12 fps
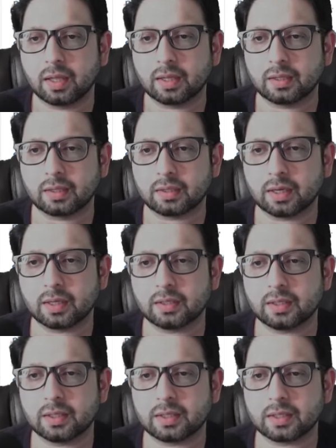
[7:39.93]
The
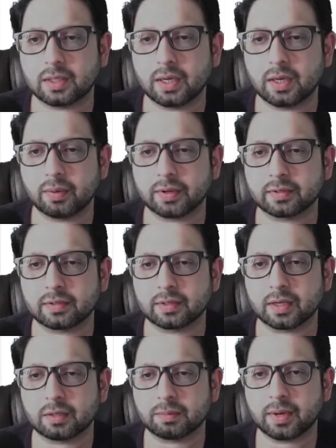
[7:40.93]
title is keto
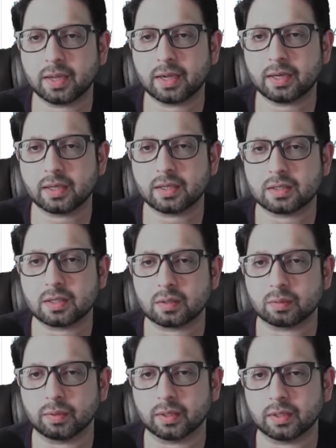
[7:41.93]
exercise plan is this
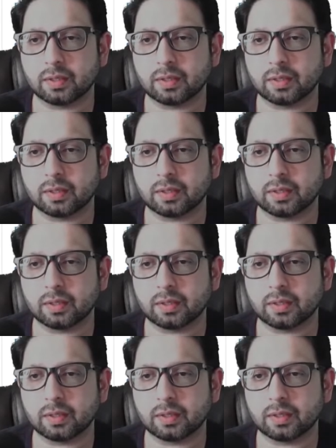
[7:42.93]
one.